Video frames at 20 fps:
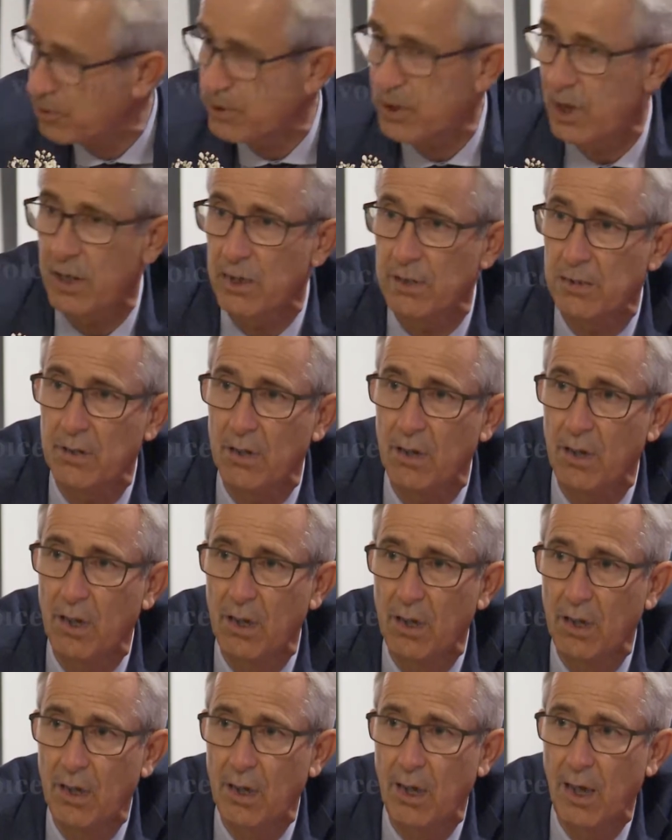gain.
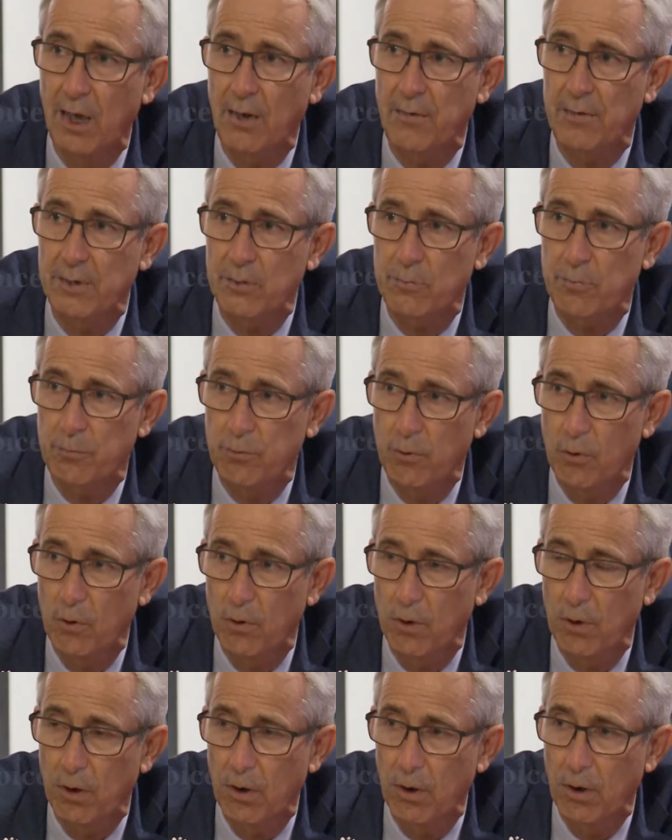And I think
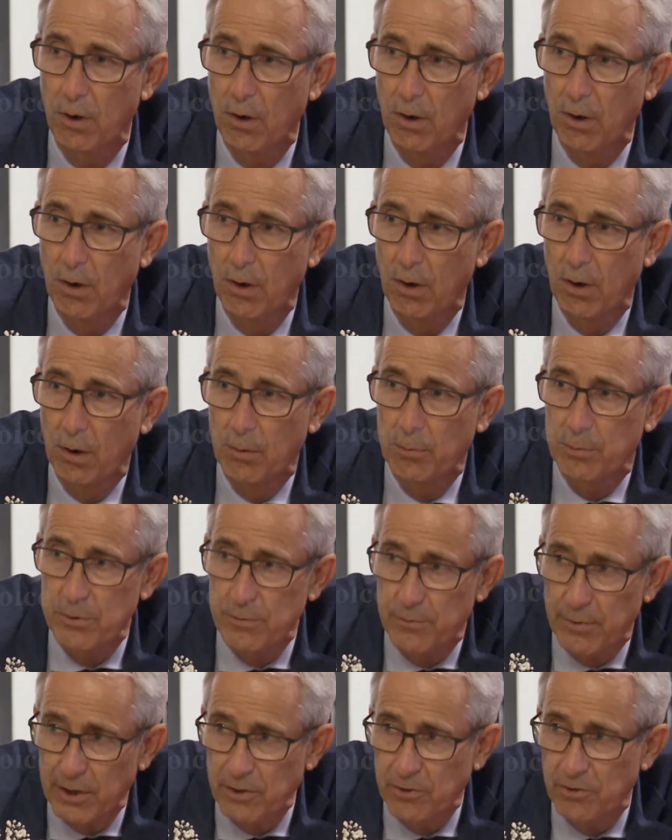for
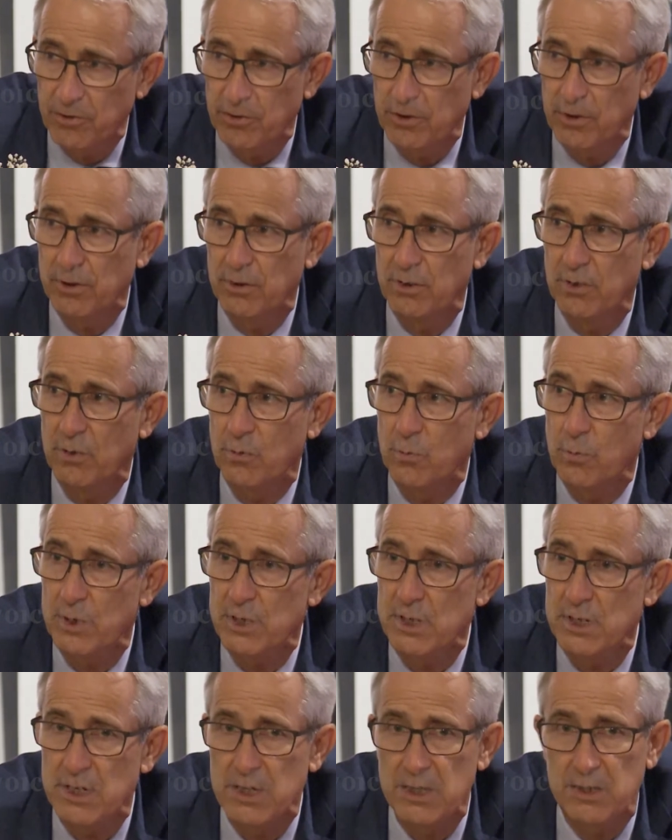prevention, we
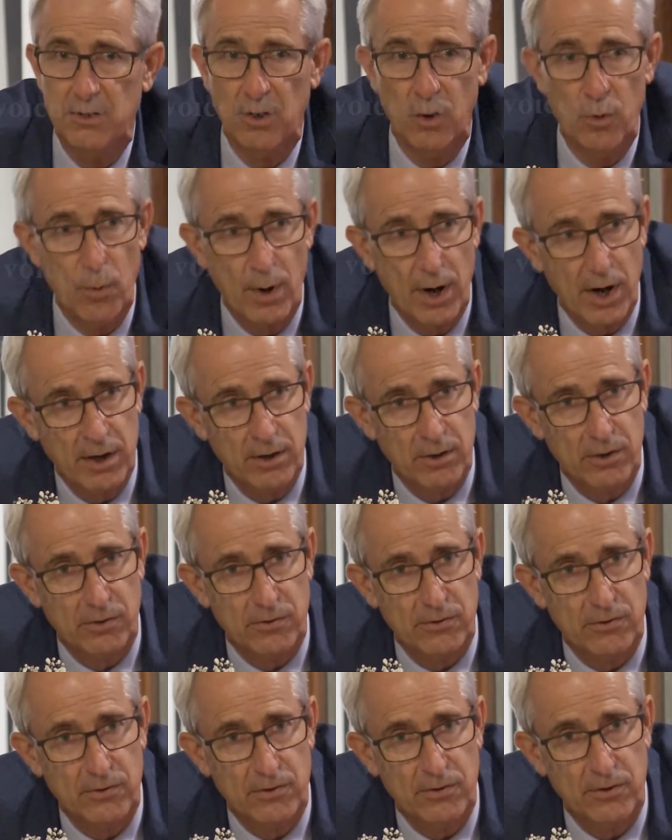need
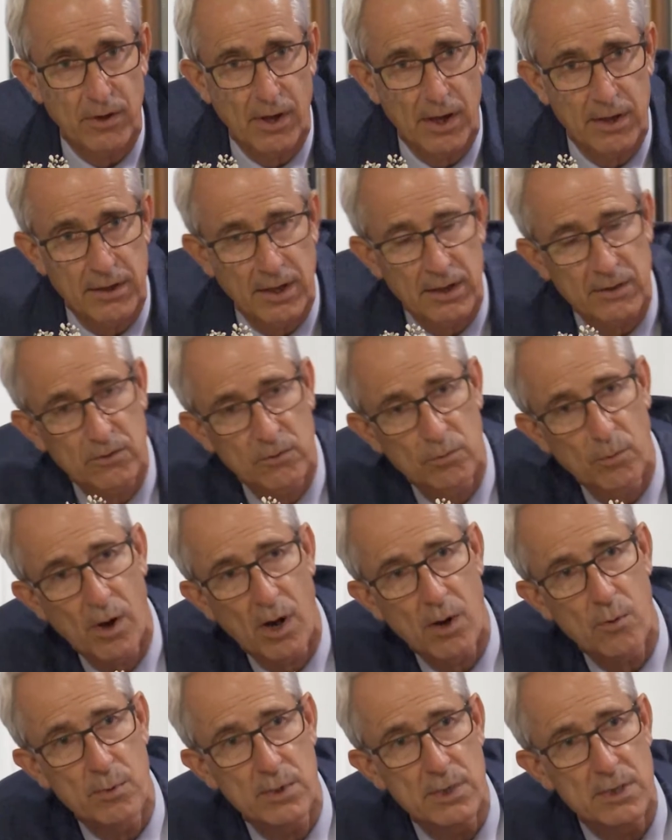awareness. And that's
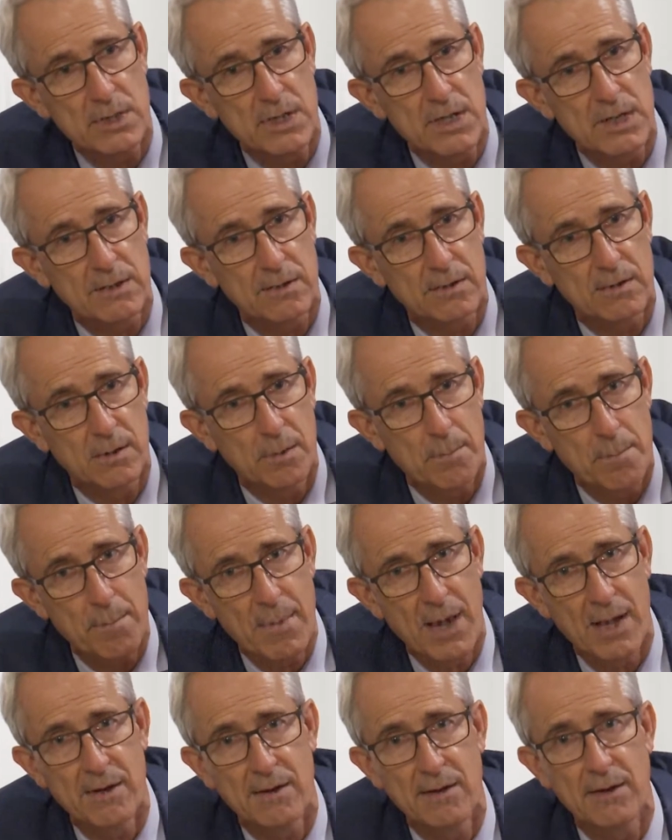why we need the
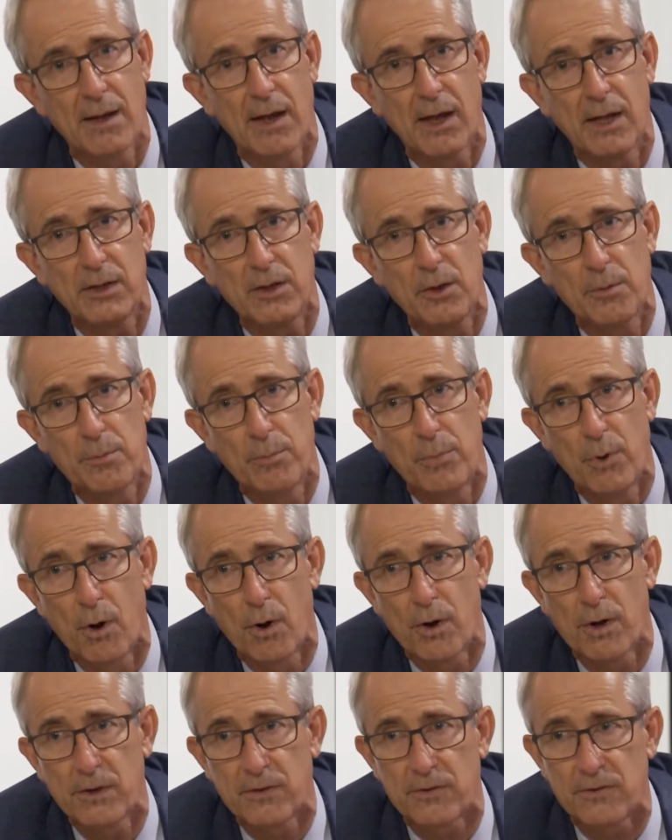men and the
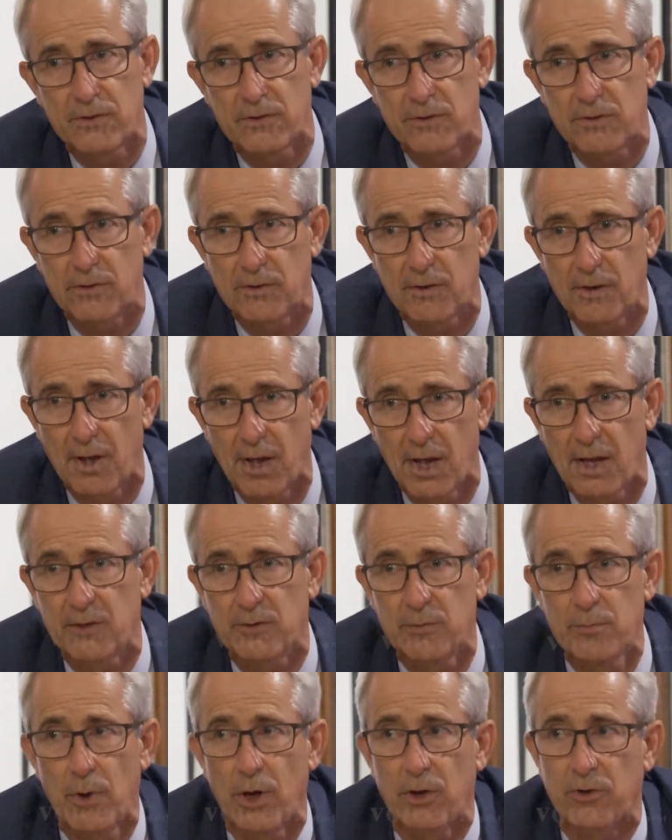boys as
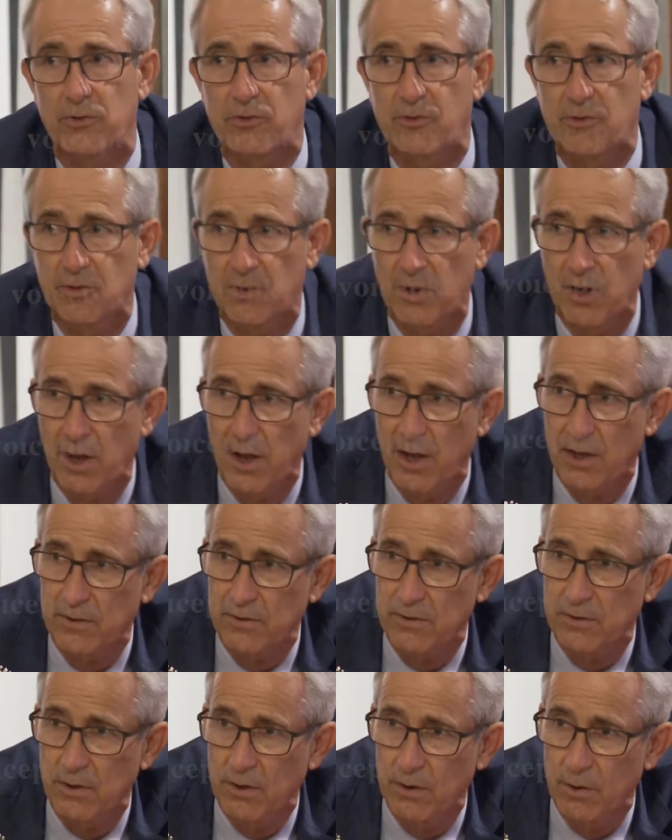much as
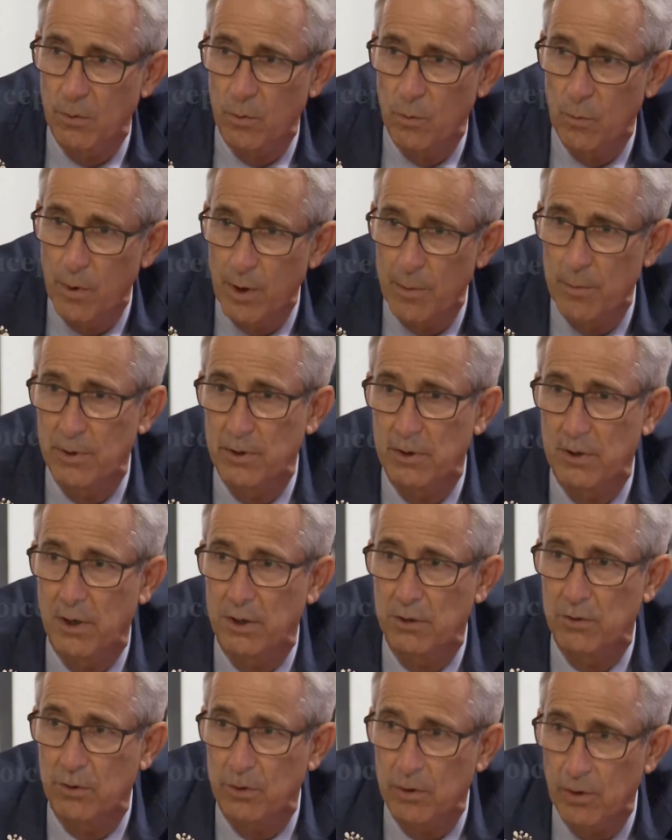the women
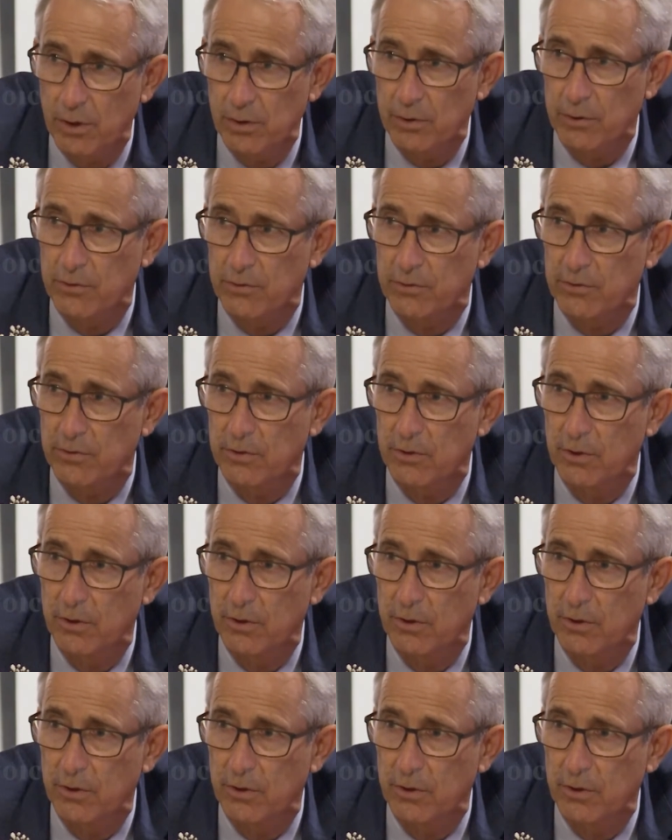and the girls.